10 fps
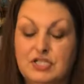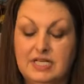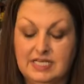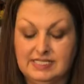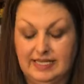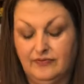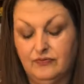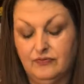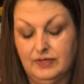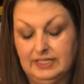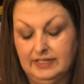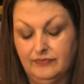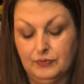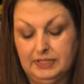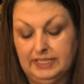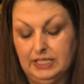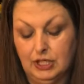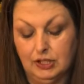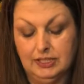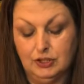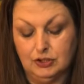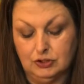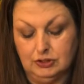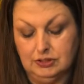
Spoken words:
is a frilly, girly girl.